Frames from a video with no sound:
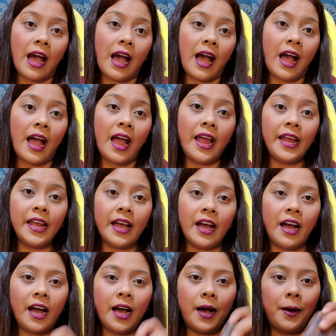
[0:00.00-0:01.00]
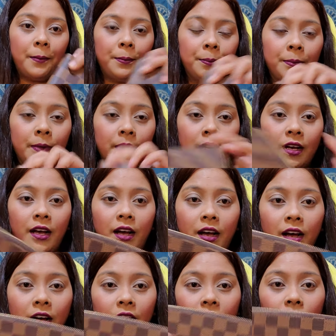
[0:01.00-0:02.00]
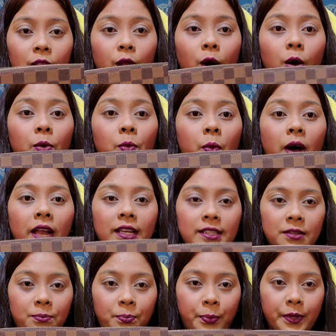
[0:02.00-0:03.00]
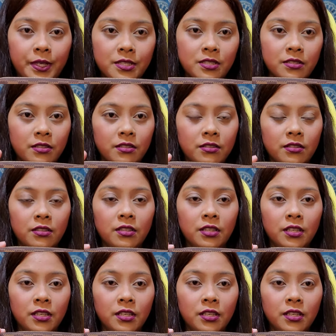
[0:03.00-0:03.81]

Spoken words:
I am a long wallet person.